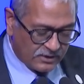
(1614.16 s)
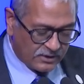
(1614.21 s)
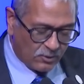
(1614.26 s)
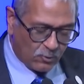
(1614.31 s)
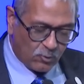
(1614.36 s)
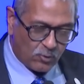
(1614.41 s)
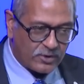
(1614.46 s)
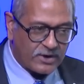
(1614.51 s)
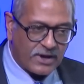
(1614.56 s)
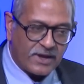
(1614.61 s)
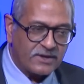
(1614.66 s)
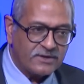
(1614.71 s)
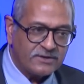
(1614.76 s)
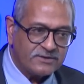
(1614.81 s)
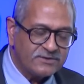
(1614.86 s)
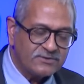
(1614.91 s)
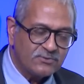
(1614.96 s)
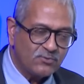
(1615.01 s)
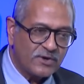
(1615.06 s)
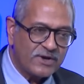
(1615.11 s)
What I, it
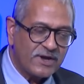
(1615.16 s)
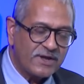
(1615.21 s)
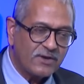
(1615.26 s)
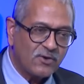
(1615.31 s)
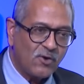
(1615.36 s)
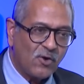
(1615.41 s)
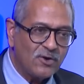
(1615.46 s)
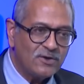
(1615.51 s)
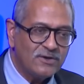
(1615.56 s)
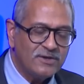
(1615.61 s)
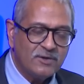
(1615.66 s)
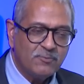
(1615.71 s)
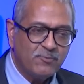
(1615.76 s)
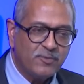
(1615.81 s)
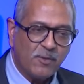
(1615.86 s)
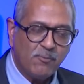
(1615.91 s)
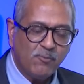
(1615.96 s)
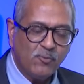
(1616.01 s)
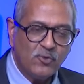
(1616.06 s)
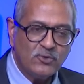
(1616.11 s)
is what I call the
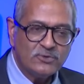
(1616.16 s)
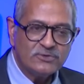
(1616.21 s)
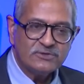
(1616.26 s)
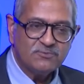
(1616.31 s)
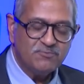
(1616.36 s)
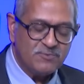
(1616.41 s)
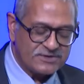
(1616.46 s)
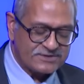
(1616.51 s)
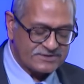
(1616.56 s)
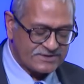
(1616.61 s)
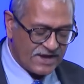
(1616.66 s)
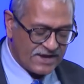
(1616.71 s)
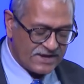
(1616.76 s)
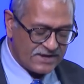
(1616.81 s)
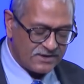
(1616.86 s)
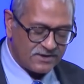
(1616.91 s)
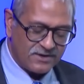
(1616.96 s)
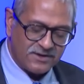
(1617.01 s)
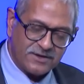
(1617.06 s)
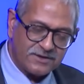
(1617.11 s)
BrahMos
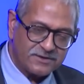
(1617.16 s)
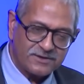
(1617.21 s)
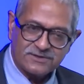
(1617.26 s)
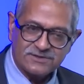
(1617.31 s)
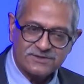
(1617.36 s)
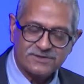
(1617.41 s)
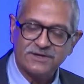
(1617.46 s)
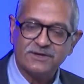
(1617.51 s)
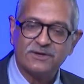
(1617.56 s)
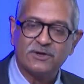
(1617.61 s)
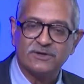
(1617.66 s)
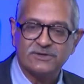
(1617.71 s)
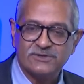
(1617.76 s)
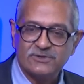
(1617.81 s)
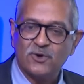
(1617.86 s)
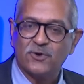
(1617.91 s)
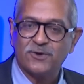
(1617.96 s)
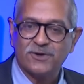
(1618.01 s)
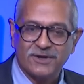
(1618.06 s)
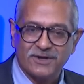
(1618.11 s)
Missile Industry
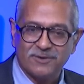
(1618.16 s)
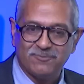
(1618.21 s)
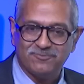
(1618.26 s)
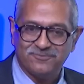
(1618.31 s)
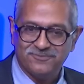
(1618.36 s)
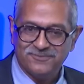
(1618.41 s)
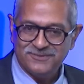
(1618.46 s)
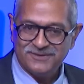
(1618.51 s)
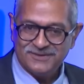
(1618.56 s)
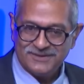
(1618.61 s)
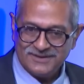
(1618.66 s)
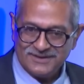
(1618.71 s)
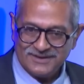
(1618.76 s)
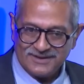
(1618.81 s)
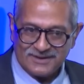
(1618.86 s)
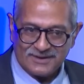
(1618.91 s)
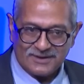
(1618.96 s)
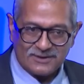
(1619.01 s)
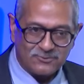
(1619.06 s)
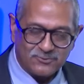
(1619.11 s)
Consortium.
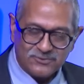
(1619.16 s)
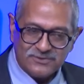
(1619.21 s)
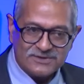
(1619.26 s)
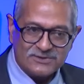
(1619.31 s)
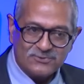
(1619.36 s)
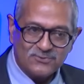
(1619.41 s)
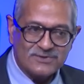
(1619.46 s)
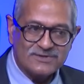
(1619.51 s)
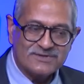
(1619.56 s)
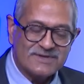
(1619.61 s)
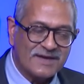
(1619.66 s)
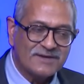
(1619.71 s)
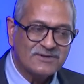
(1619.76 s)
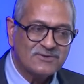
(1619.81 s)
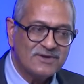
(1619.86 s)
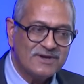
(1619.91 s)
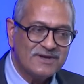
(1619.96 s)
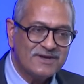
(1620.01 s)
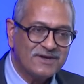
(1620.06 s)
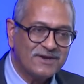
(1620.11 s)
It, this was
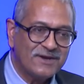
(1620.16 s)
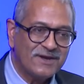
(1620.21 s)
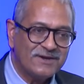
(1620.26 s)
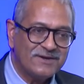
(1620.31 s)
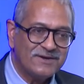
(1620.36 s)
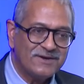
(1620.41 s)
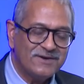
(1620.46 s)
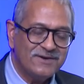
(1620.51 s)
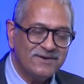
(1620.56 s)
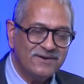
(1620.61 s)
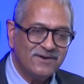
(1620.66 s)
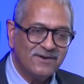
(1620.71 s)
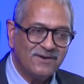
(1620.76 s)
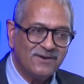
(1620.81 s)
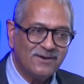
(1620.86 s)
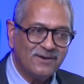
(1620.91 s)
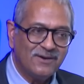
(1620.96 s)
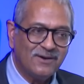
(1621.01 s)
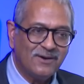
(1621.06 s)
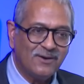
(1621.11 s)
actually created
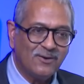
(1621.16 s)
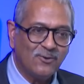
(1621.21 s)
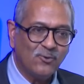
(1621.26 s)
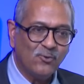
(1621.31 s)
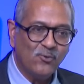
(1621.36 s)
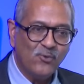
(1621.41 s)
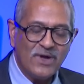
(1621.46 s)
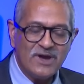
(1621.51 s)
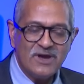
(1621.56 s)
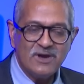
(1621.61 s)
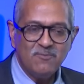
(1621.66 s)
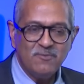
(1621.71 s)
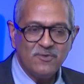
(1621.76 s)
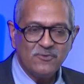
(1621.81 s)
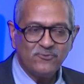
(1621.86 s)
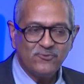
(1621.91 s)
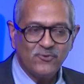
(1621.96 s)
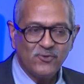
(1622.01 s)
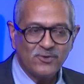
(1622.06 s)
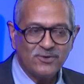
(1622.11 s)
well
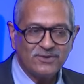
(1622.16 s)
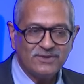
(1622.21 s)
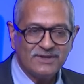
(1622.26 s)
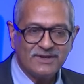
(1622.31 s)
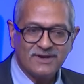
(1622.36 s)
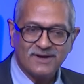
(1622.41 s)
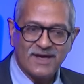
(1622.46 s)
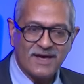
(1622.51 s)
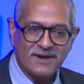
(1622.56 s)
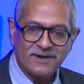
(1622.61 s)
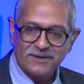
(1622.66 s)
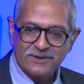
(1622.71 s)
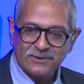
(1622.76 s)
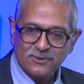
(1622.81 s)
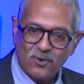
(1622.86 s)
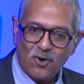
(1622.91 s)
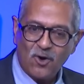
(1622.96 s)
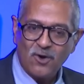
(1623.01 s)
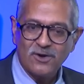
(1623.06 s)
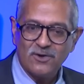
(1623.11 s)
before the clarion
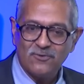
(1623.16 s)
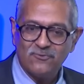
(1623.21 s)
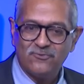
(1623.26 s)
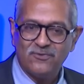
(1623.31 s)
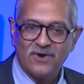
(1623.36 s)
call of